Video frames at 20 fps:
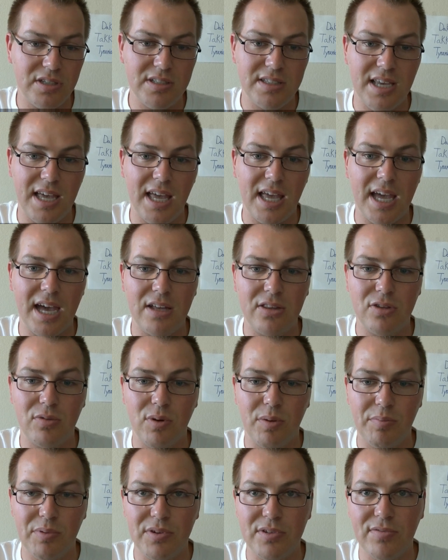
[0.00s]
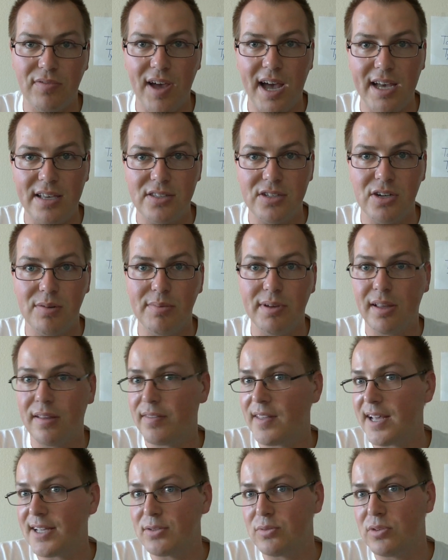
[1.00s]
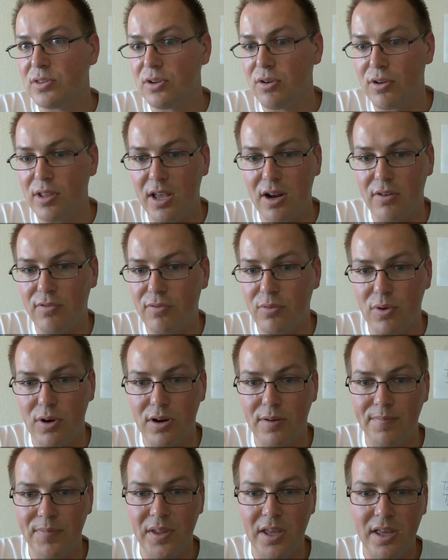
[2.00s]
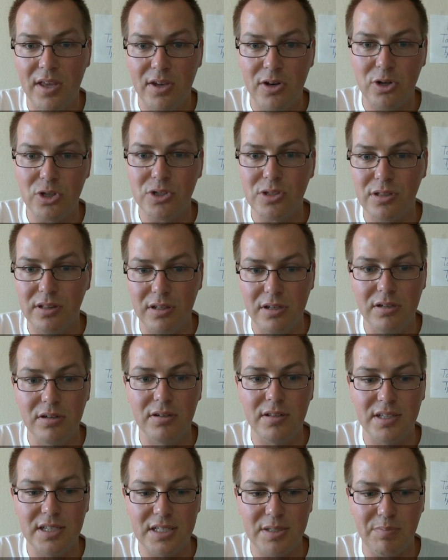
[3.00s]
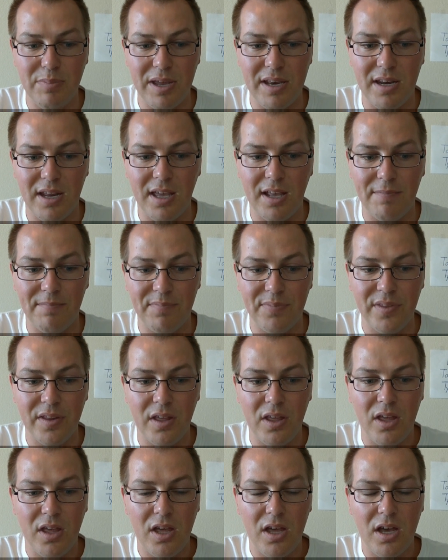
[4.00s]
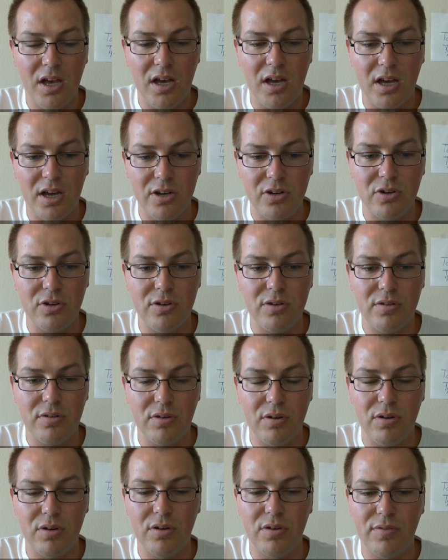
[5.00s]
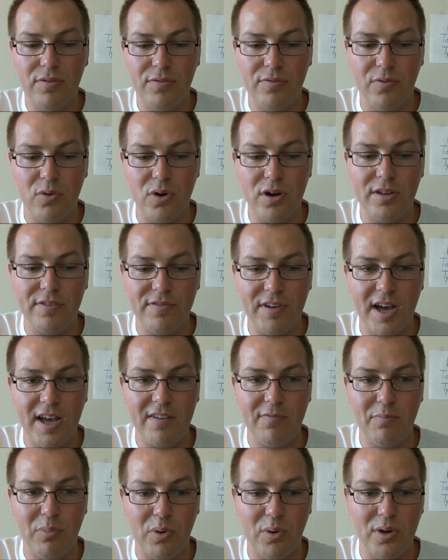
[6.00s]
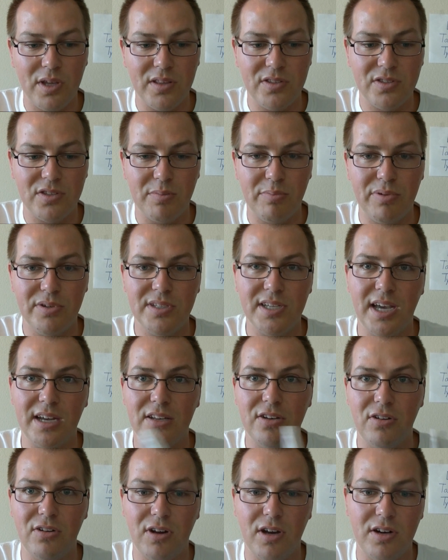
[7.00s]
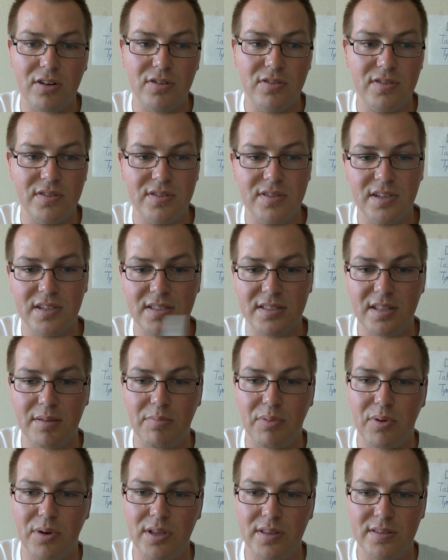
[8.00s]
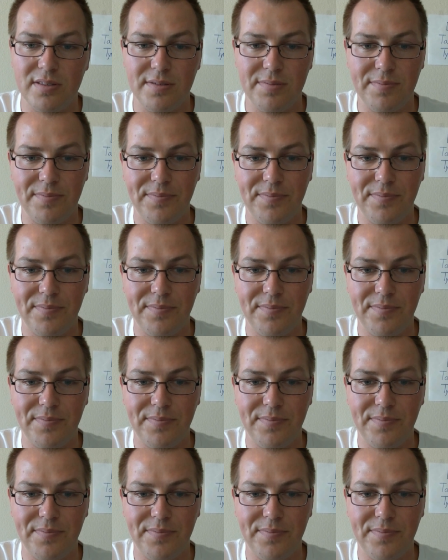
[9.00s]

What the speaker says: take out the Rippers faster, but that's what they're there for. You're literally spending 45 points to protect your 160 points.